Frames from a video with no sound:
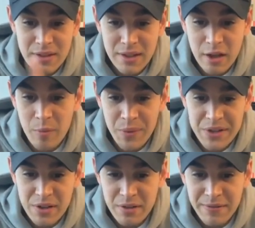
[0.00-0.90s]
Companies
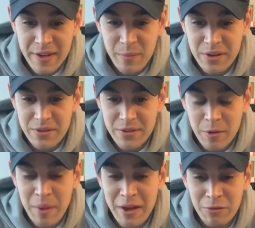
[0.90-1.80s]
aren't families. They're
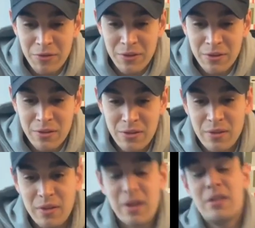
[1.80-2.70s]
battlefields
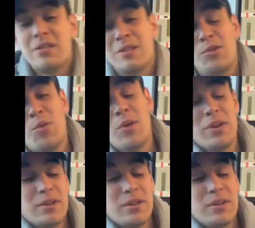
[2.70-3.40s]
in a civil war.